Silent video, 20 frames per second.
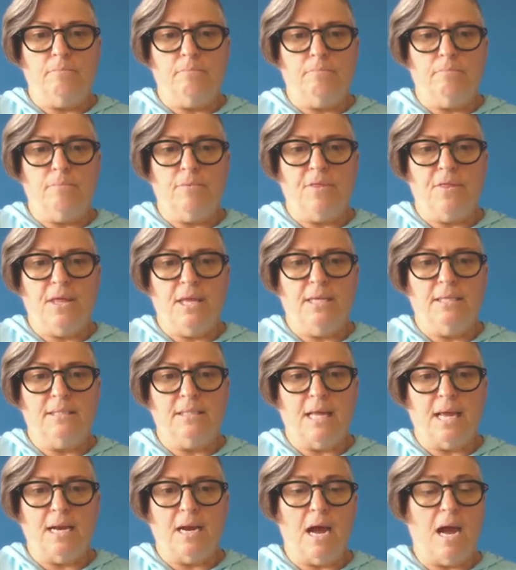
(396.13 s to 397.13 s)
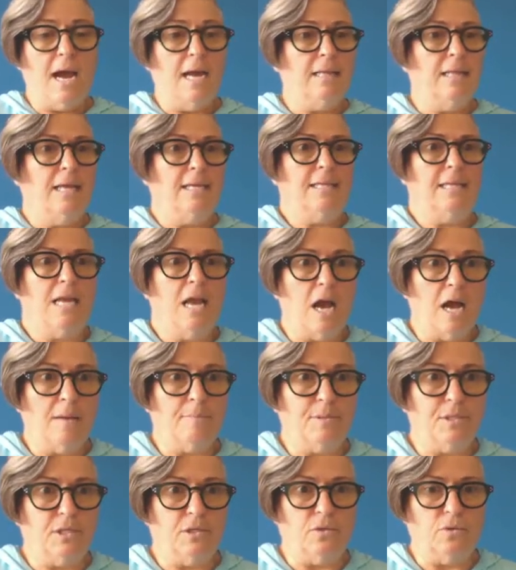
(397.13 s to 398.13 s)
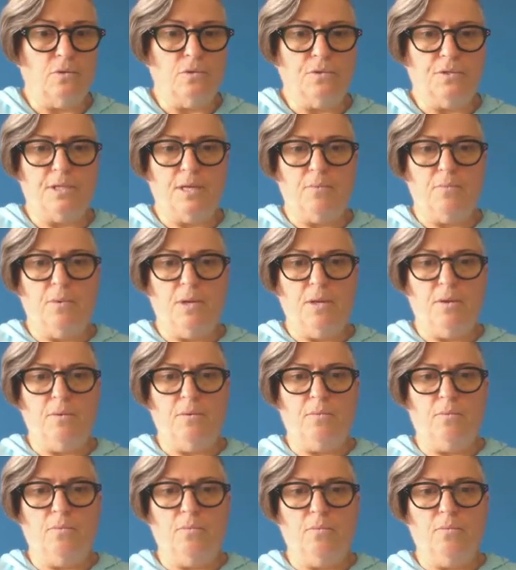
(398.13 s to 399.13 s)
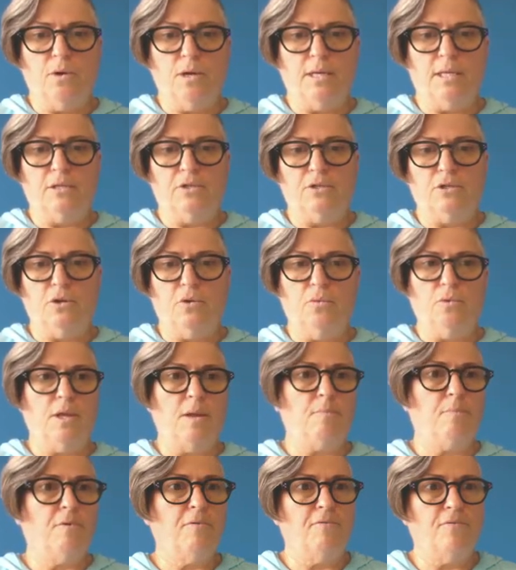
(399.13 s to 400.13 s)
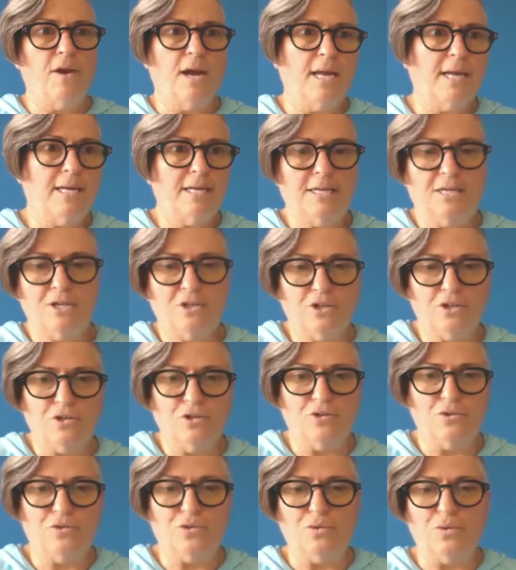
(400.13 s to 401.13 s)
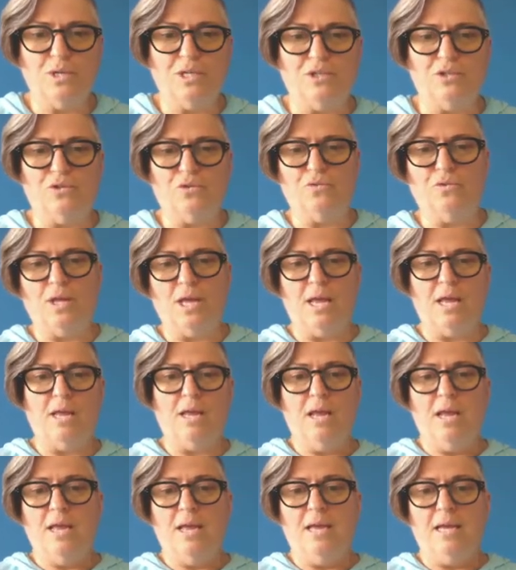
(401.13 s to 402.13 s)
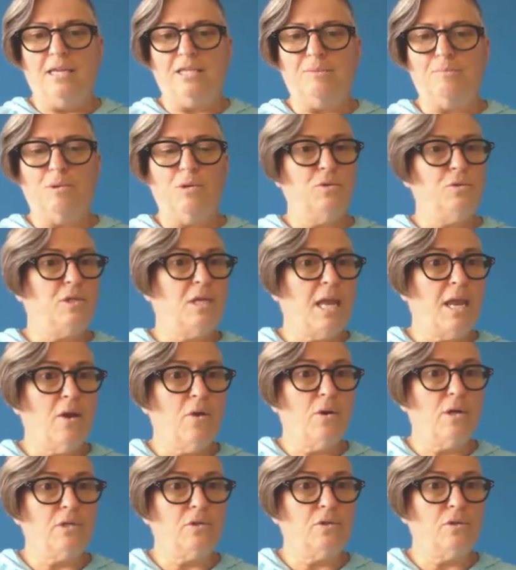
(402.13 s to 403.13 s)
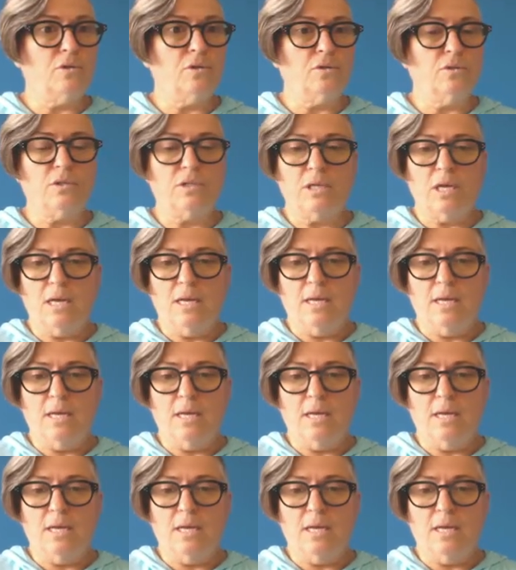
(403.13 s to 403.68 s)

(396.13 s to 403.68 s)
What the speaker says: things that highlight the obstacles that we run into. They provide additional twists, or they expose characters'